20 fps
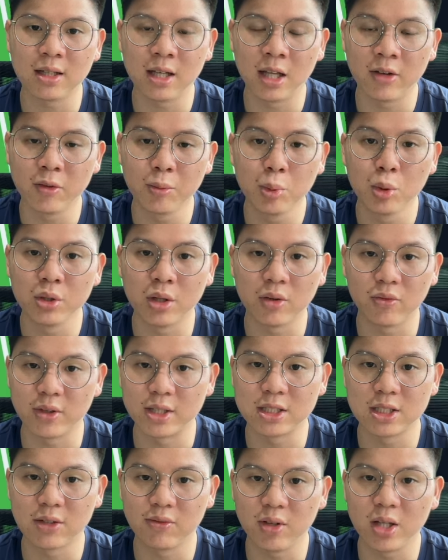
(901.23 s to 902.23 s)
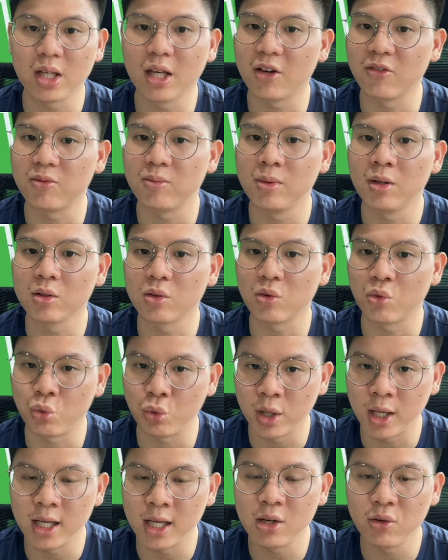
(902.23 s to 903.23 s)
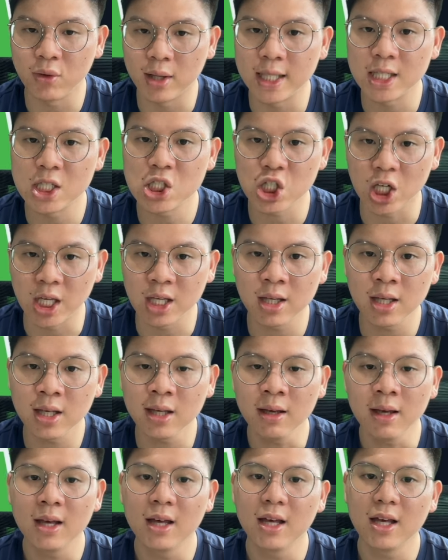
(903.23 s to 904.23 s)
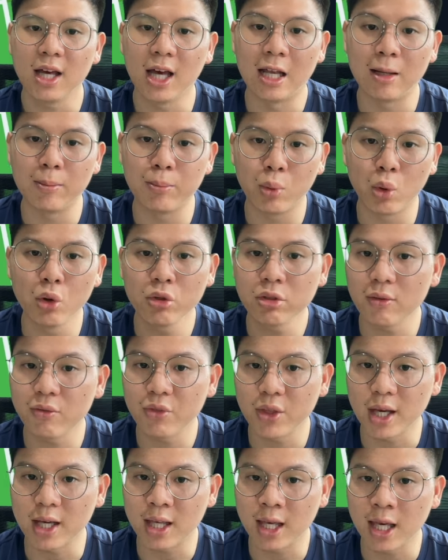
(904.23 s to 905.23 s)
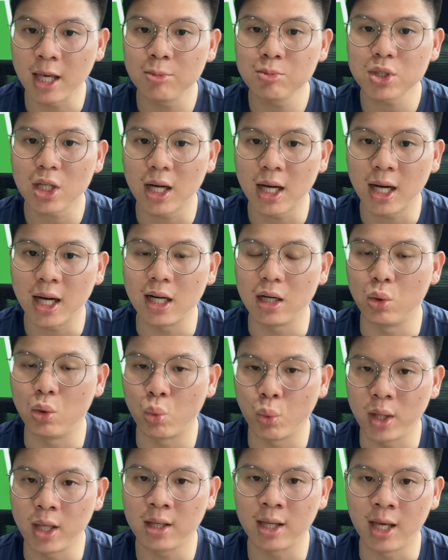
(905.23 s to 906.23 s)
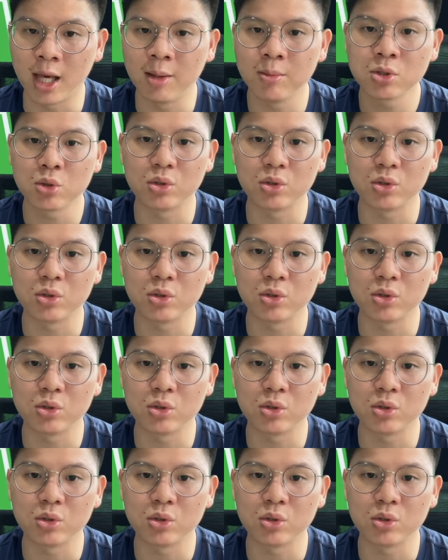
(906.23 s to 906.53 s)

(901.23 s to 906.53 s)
Liverpool defensively have looked really, really shaky, and both of their games are away games.